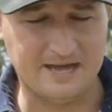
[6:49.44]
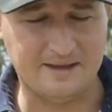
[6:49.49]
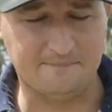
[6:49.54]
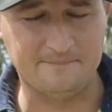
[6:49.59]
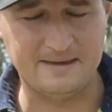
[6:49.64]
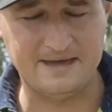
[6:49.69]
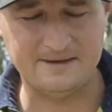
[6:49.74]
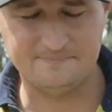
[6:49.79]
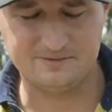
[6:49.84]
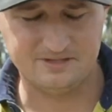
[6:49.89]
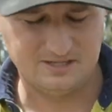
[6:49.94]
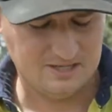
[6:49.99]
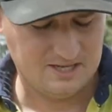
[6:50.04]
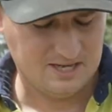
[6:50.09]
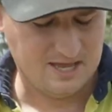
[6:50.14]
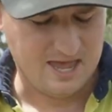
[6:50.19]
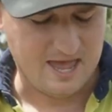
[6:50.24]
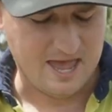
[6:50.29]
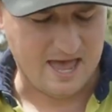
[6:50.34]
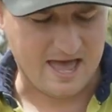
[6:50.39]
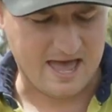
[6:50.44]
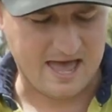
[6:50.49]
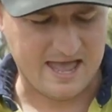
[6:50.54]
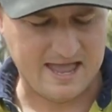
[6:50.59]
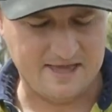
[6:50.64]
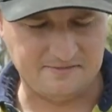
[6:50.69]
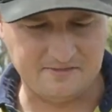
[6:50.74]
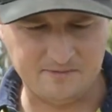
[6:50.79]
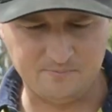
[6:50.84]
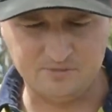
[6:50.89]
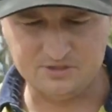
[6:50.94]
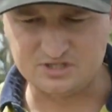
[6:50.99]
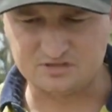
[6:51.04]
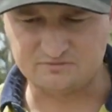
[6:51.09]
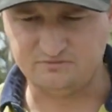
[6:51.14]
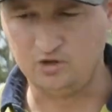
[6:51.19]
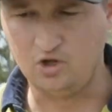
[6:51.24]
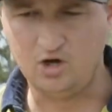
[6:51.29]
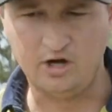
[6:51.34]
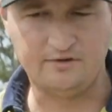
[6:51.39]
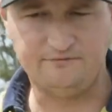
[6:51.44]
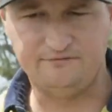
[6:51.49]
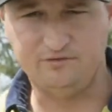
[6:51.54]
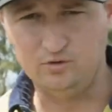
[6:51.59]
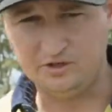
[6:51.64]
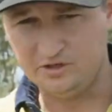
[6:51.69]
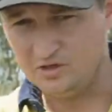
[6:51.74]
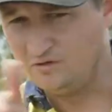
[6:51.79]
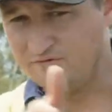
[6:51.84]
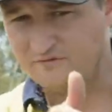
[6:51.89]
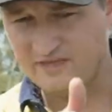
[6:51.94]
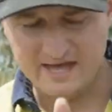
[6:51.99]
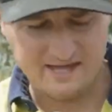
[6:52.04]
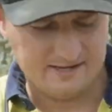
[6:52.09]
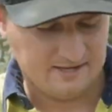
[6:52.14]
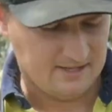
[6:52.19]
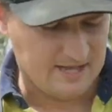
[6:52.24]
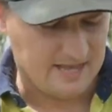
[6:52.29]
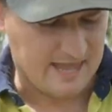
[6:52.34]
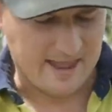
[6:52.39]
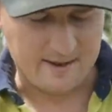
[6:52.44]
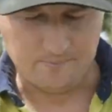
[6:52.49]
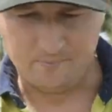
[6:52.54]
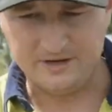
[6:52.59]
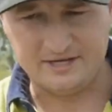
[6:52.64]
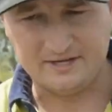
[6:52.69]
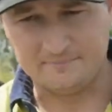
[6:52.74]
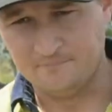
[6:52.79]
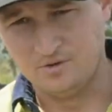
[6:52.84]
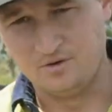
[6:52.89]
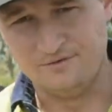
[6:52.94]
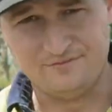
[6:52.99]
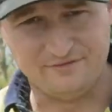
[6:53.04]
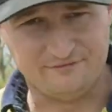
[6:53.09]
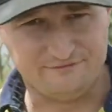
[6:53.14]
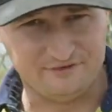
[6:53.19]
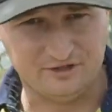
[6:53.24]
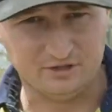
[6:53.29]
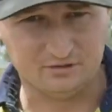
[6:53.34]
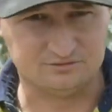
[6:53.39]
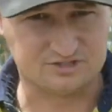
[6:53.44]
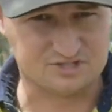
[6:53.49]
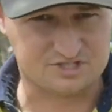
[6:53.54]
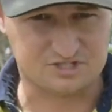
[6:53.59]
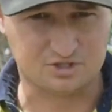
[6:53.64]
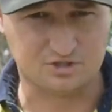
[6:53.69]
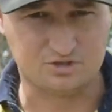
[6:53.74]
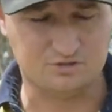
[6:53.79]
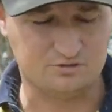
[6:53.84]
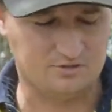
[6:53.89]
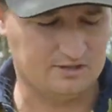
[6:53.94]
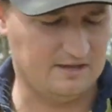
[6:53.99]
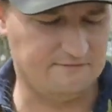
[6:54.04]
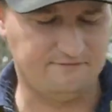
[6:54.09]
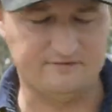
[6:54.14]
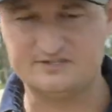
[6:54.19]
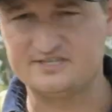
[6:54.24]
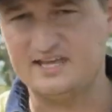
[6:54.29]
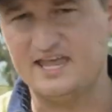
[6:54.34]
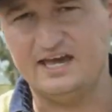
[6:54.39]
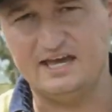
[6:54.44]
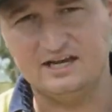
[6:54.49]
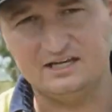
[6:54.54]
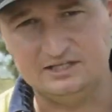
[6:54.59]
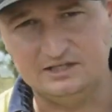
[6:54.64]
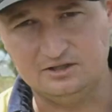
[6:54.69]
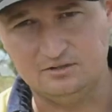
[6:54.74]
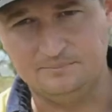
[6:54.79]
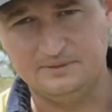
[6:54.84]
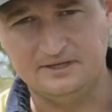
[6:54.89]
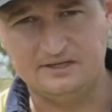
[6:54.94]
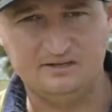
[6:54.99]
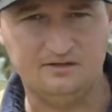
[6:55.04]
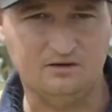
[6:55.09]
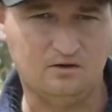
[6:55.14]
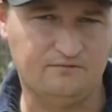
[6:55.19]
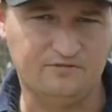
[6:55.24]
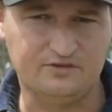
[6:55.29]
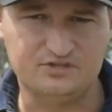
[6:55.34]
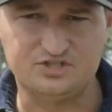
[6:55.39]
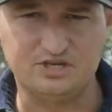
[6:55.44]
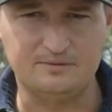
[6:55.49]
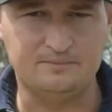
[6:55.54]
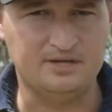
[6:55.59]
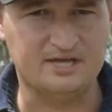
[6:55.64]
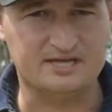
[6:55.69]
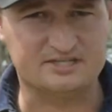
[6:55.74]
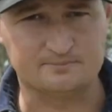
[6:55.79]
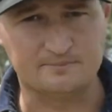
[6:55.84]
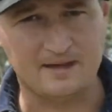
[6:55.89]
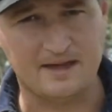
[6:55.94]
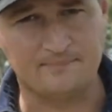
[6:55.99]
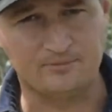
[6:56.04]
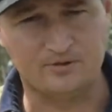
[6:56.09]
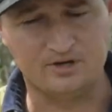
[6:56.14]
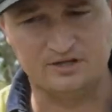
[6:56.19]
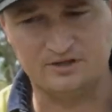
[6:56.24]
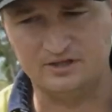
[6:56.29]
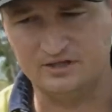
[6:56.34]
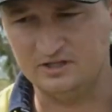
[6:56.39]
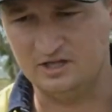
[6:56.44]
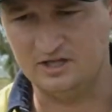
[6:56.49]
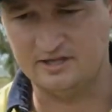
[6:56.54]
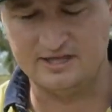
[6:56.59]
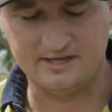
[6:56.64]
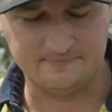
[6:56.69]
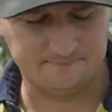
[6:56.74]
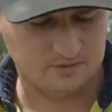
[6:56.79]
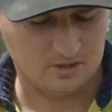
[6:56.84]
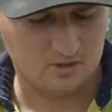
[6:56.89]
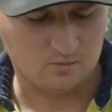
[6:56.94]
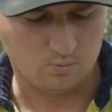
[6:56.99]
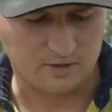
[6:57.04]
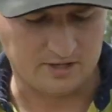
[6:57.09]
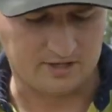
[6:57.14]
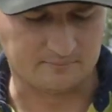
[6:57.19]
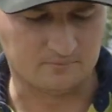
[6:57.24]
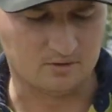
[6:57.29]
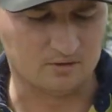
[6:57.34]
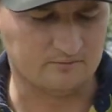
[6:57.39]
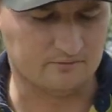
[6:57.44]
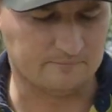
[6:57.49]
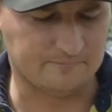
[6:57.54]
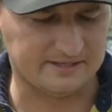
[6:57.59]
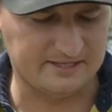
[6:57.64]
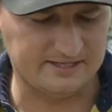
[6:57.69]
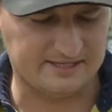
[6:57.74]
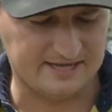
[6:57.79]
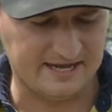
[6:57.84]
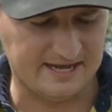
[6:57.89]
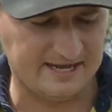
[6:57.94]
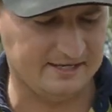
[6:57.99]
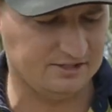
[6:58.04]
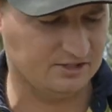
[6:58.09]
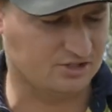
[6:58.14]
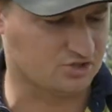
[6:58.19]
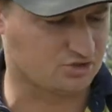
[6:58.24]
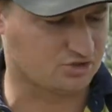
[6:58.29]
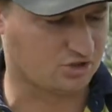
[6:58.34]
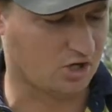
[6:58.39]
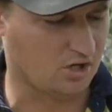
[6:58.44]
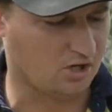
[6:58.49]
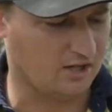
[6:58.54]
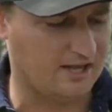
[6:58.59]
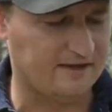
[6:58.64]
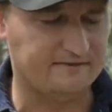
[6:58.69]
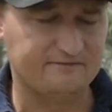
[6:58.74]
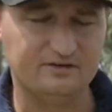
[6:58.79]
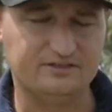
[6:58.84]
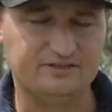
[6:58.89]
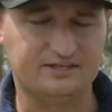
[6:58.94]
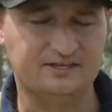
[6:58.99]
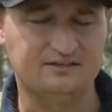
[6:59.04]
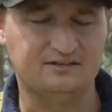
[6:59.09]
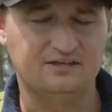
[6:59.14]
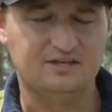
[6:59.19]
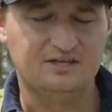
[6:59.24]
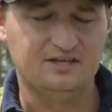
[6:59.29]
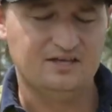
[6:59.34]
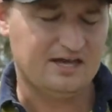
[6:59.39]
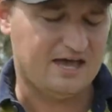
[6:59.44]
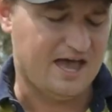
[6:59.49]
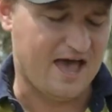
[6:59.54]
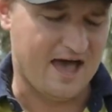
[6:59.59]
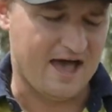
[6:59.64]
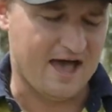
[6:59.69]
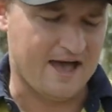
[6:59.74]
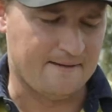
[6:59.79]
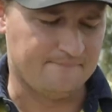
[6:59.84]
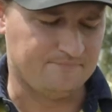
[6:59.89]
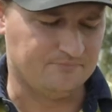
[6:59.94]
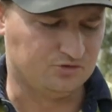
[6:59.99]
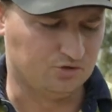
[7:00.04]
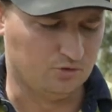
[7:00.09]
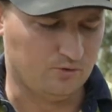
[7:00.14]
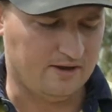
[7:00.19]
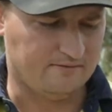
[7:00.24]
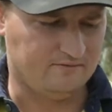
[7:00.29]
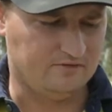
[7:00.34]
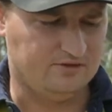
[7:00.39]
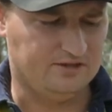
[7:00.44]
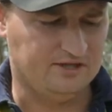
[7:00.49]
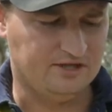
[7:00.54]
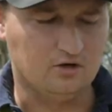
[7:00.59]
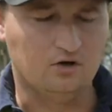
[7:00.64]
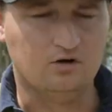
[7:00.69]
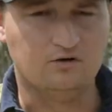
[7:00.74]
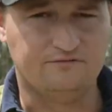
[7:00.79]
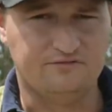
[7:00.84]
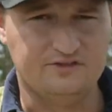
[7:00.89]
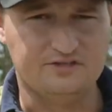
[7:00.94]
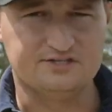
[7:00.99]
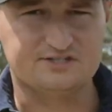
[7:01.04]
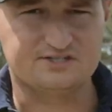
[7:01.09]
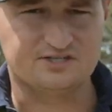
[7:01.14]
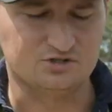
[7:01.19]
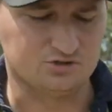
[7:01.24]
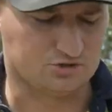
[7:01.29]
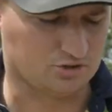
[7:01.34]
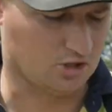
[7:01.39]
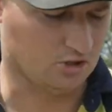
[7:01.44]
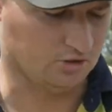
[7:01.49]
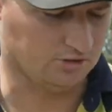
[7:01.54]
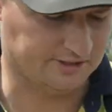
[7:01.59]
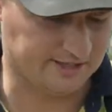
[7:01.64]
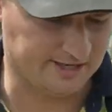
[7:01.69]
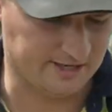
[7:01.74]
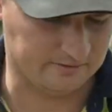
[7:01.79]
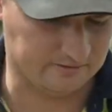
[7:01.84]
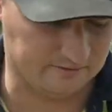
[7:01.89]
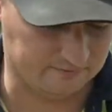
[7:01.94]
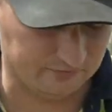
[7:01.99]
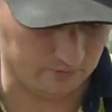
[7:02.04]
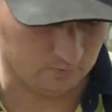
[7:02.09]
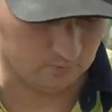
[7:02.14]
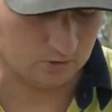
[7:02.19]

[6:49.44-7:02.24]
map, and then we just fly it fully off that, and we can move the field to suit if it's out a little bit off the GPS map or anything like that, we can move it. But you can control everything, do everything off this controller now if you